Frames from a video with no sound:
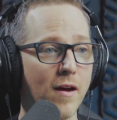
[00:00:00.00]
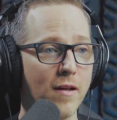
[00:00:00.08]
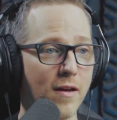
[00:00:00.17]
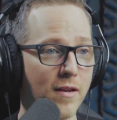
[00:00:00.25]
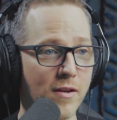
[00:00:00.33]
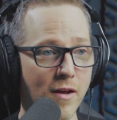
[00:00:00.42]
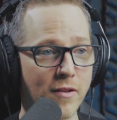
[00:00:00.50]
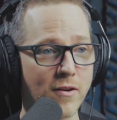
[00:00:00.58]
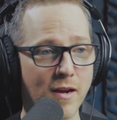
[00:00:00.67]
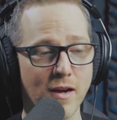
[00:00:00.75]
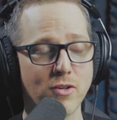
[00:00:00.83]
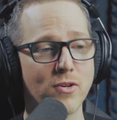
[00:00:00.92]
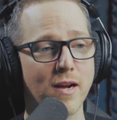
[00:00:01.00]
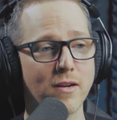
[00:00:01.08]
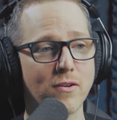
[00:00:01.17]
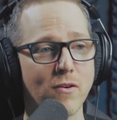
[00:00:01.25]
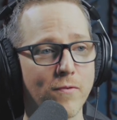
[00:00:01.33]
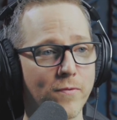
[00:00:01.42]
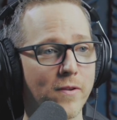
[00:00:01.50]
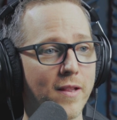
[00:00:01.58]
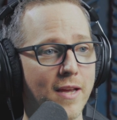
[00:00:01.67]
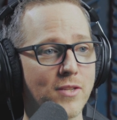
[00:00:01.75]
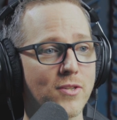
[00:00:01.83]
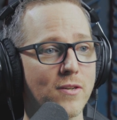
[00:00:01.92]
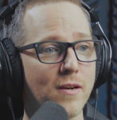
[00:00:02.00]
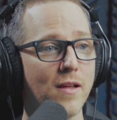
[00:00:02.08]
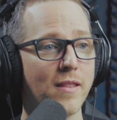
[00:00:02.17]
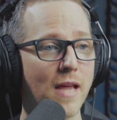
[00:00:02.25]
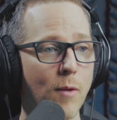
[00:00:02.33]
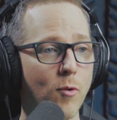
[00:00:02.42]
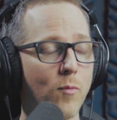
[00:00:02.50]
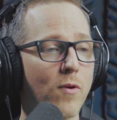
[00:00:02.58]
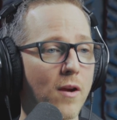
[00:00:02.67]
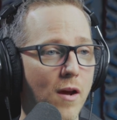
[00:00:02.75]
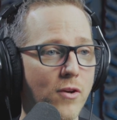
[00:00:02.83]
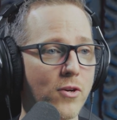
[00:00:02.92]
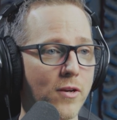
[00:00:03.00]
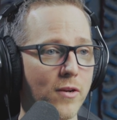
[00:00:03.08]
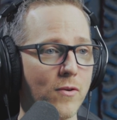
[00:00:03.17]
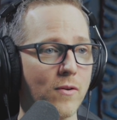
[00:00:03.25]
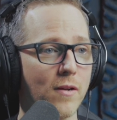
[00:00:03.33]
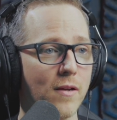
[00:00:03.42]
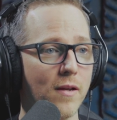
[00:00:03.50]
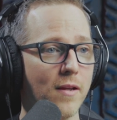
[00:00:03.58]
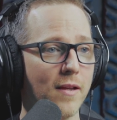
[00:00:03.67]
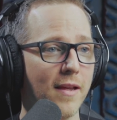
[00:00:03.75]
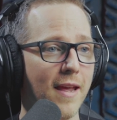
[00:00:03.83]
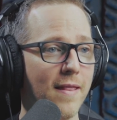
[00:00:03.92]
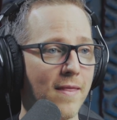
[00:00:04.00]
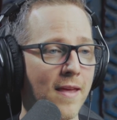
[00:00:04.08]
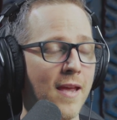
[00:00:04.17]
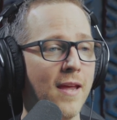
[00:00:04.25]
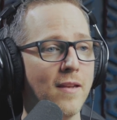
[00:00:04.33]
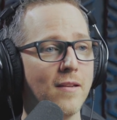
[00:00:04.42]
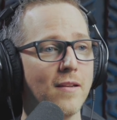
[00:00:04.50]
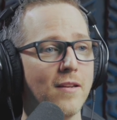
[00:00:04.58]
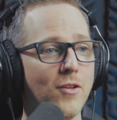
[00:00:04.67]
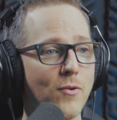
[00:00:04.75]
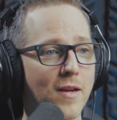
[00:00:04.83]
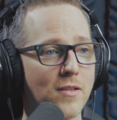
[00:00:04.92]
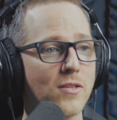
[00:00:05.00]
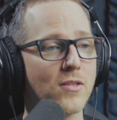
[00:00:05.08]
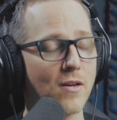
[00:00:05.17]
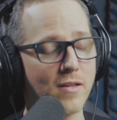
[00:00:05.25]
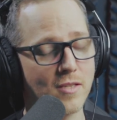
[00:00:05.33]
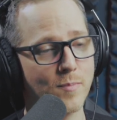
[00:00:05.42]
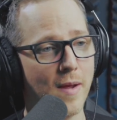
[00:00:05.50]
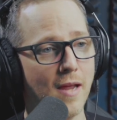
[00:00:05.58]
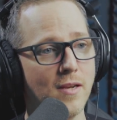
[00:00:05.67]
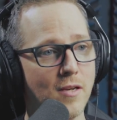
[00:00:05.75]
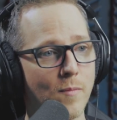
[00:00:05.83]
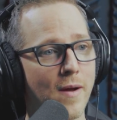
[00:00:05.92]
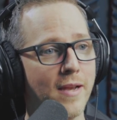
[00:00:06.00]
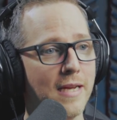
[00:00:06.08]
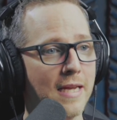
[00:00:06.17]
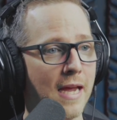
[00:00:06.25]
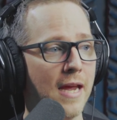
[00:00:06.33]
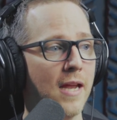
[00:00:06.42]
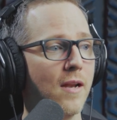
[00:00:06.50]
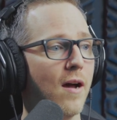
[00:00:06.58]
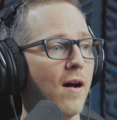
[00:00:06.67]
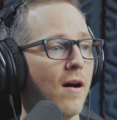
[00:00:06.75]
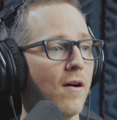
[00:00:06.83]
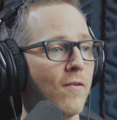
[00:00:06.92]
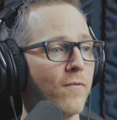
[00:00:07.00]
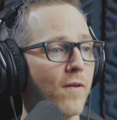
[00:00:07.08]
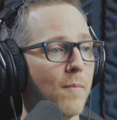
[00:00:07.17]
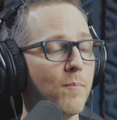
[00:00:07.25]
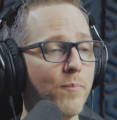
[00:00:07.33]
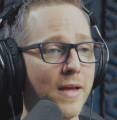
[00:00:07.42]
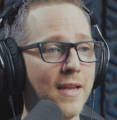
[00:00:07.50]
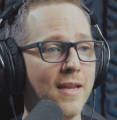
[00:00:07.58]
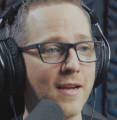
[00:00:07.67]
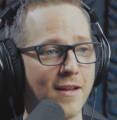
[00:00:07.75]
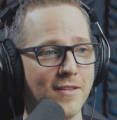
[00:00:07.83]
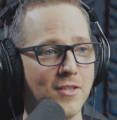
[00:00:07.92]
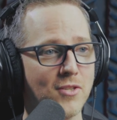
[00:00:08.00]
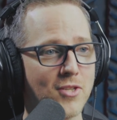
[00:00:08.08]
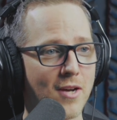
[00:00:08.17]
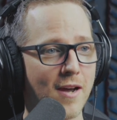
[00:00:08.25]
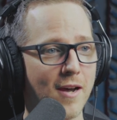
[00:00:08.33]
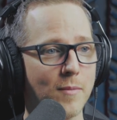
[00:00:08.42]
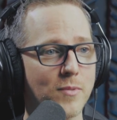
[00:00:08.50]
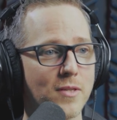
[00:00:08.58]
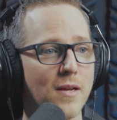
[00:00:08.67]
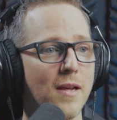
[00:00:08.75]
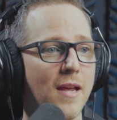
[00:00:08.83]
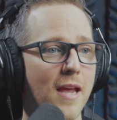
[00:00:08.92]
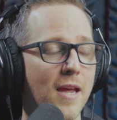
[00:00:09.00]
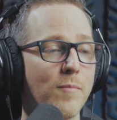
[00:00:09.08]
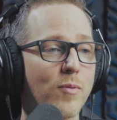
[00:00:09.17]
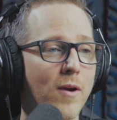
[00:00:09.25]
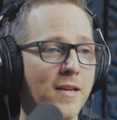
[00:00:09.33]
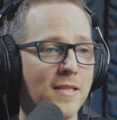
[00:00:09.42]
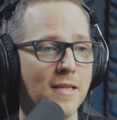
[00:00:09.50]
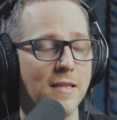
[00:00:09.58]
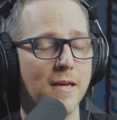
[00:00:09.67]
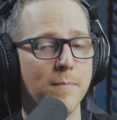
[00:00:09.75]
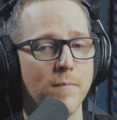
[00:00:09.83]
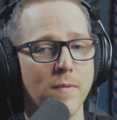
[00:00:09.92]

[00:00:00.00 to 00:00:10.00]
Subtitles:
another contractor or freelancer that will work under you. And then you get to start expanding your mind again of bidding on these jobs and pricing them